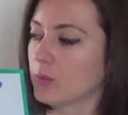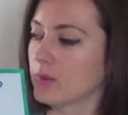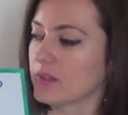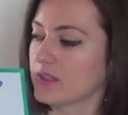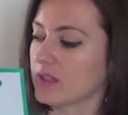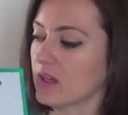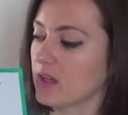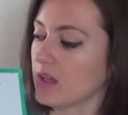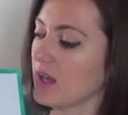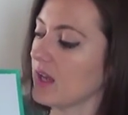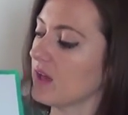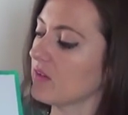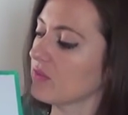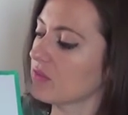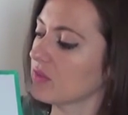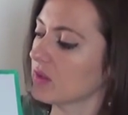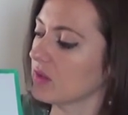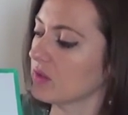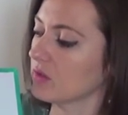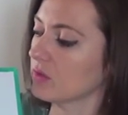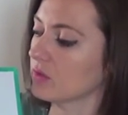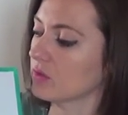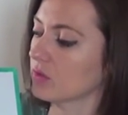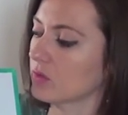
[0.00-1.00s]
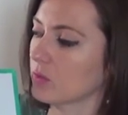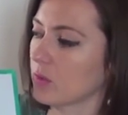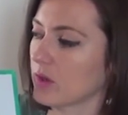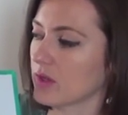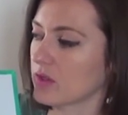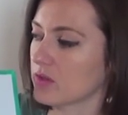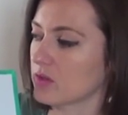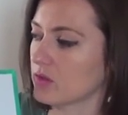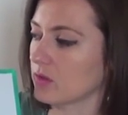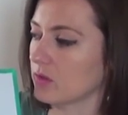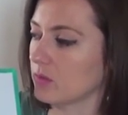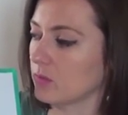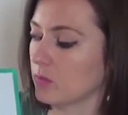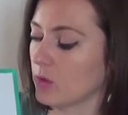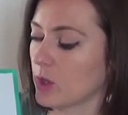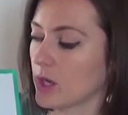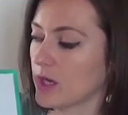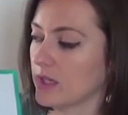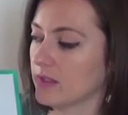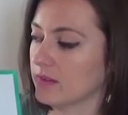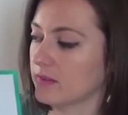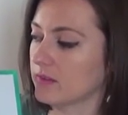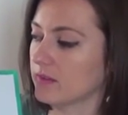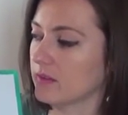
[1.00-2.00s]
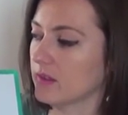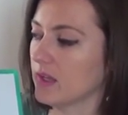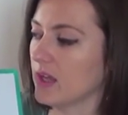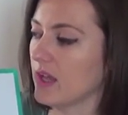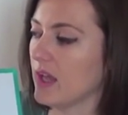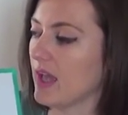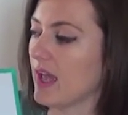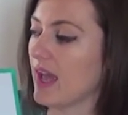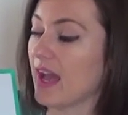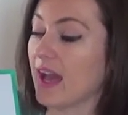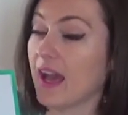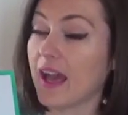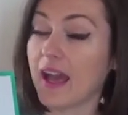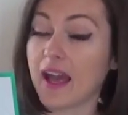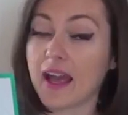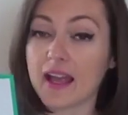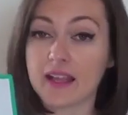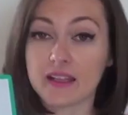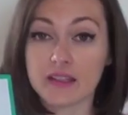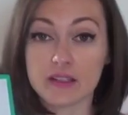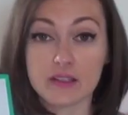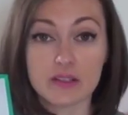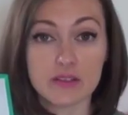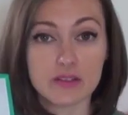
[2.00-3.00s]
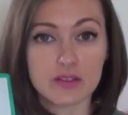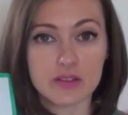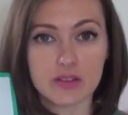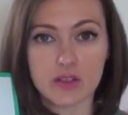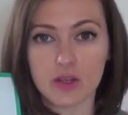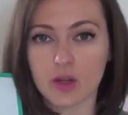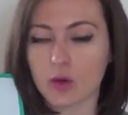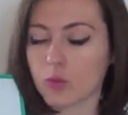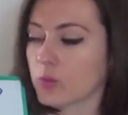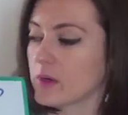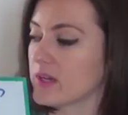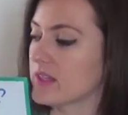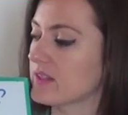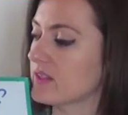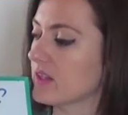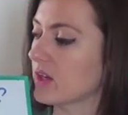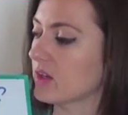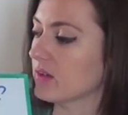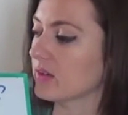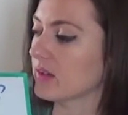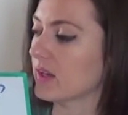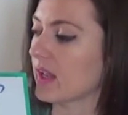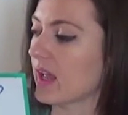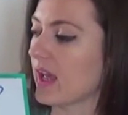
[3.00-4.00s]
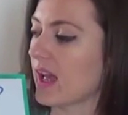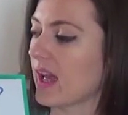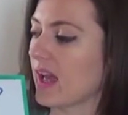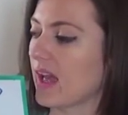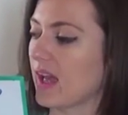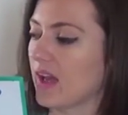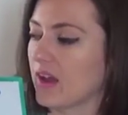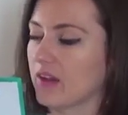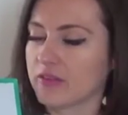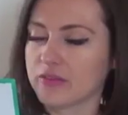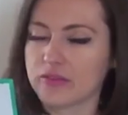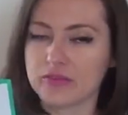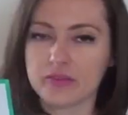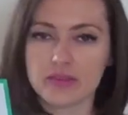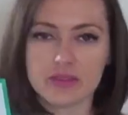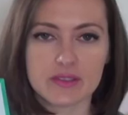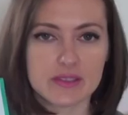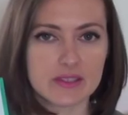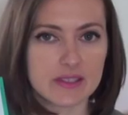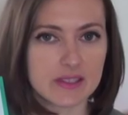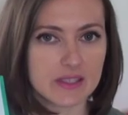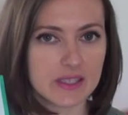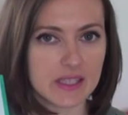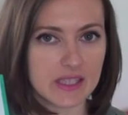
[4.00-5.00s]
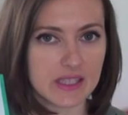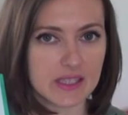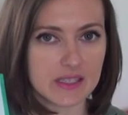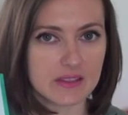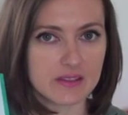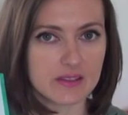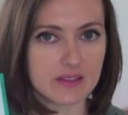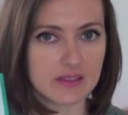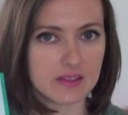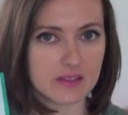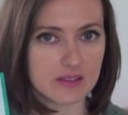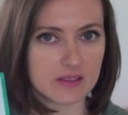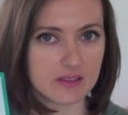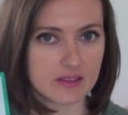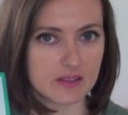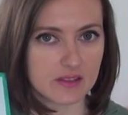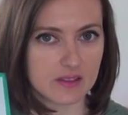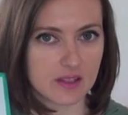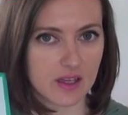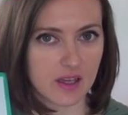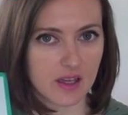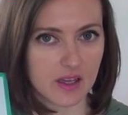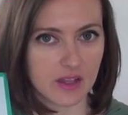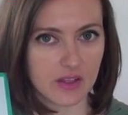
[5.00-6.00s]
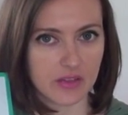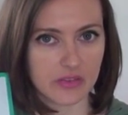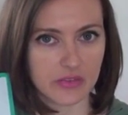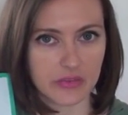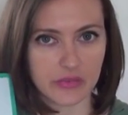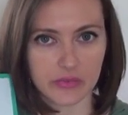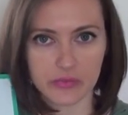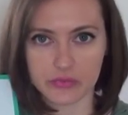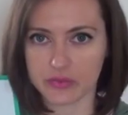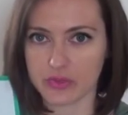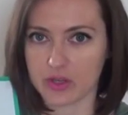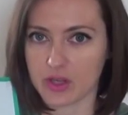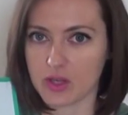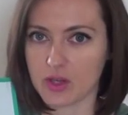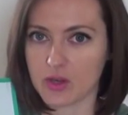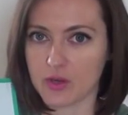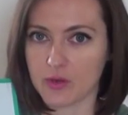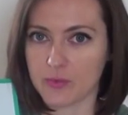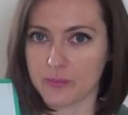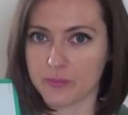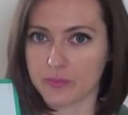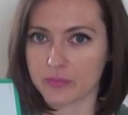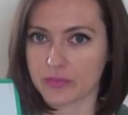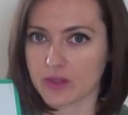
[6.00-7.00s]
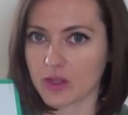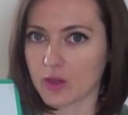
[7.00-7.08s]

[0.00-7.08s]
We don't have those question words, and we don't have did, does, do.